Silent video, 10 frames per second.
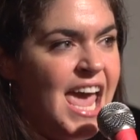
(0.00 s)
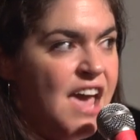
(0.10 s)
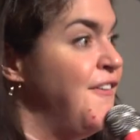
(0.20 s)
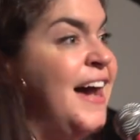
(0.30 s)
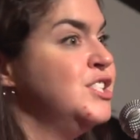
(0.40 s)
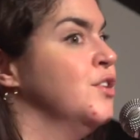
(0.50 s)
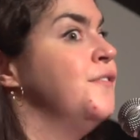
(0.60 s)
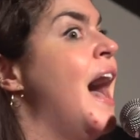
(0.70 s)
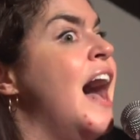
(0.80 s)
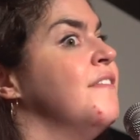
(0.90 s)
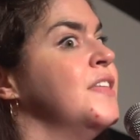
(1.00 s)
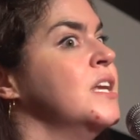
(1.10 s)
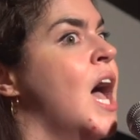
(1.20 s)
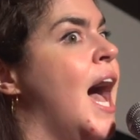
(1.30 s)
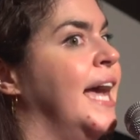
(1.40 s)
if I survive
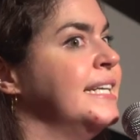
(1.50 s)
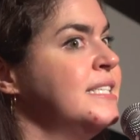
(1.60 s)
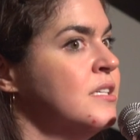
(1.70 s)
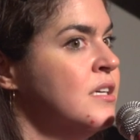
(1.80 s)
the night.